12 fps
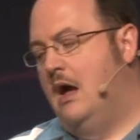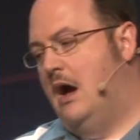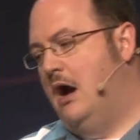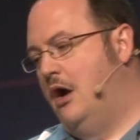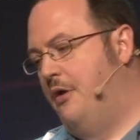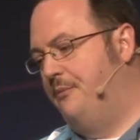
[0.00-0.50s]

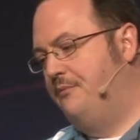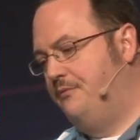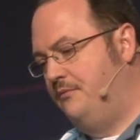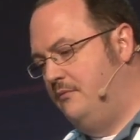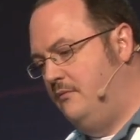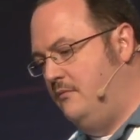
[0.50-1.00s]

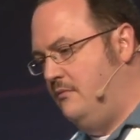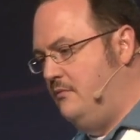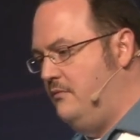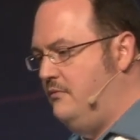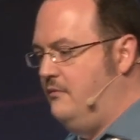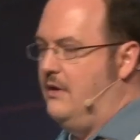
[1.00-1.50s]

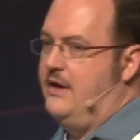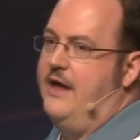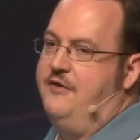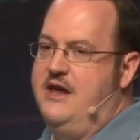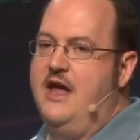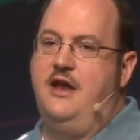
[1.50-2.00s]

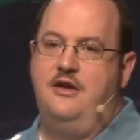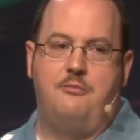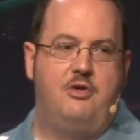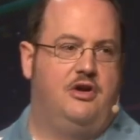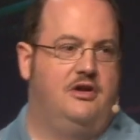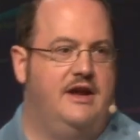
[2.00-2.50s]
At the end, I'm
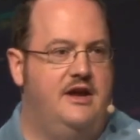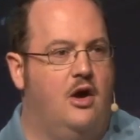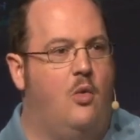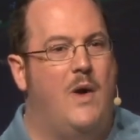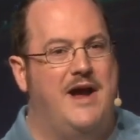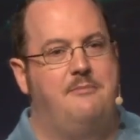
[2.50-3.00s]
going to link a
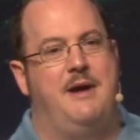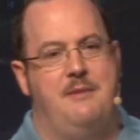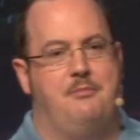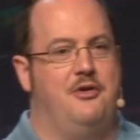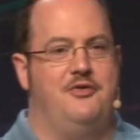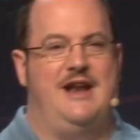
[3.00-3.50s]
white
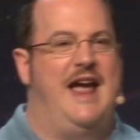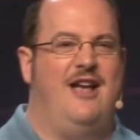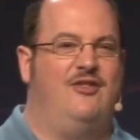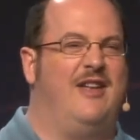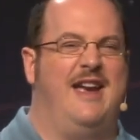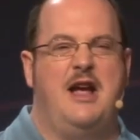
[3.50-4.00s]
paper that
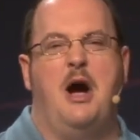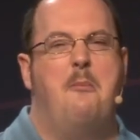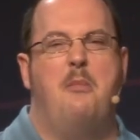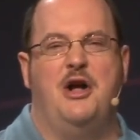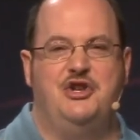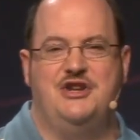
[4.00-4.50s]
has like a
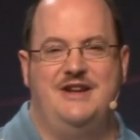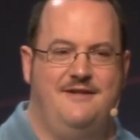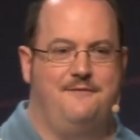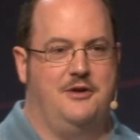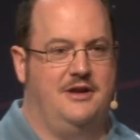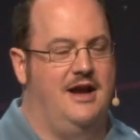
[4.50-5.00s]
bunch of
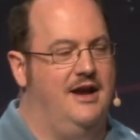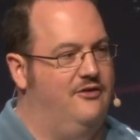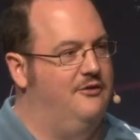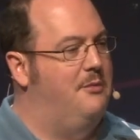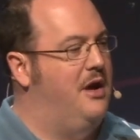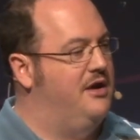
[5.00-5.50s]
different
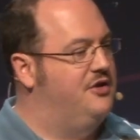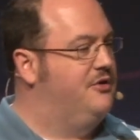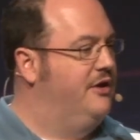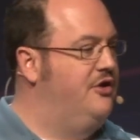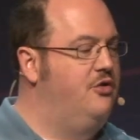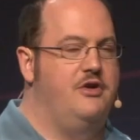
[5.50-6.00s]
kinds of
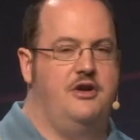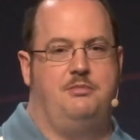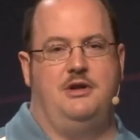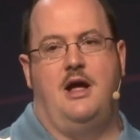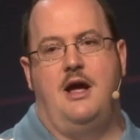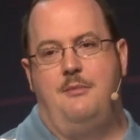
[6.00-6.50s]
monitoring you can
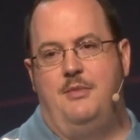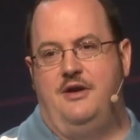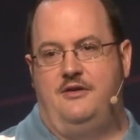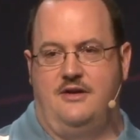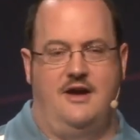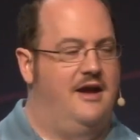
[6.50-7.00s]
apply,
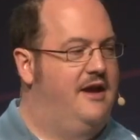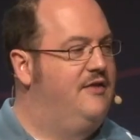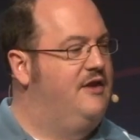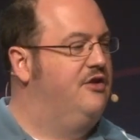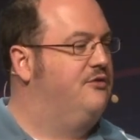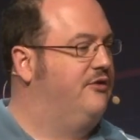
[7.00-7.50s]
but in
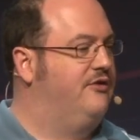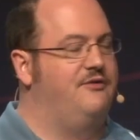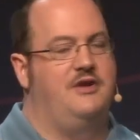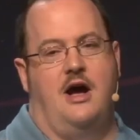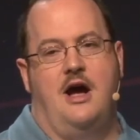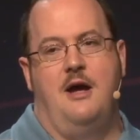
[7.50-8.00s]
the interest
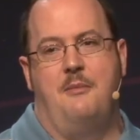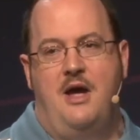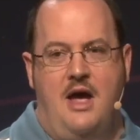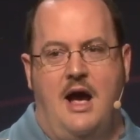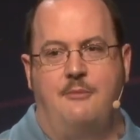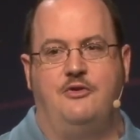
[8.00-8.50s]
of time,
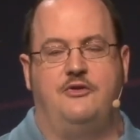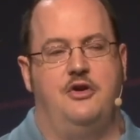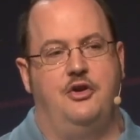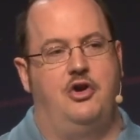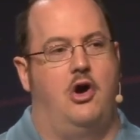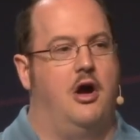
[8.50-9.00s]
I'm just going
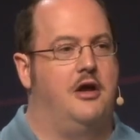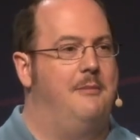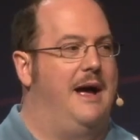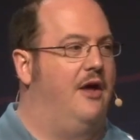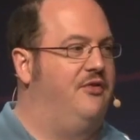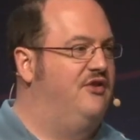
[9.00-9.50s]
to talk
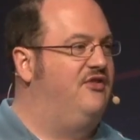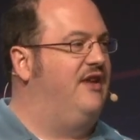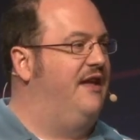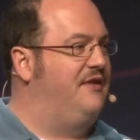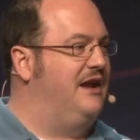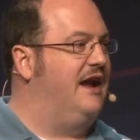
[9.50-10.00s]
about the
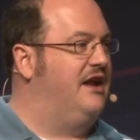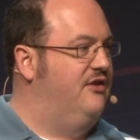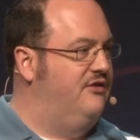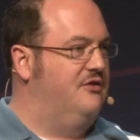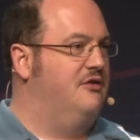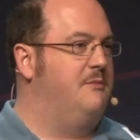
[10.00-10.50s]
set that I
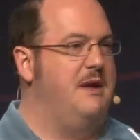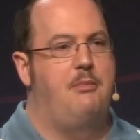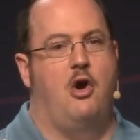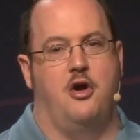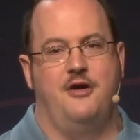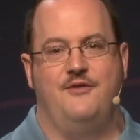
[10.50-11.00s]
consider to be
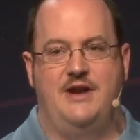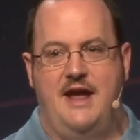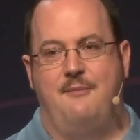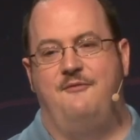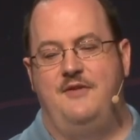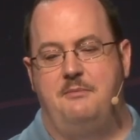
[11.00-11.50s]
part of an
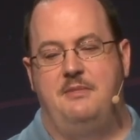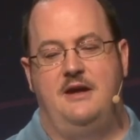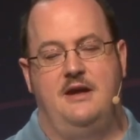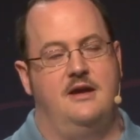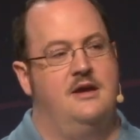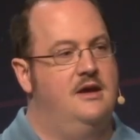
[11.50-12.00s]

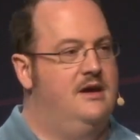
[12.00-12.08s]
MVP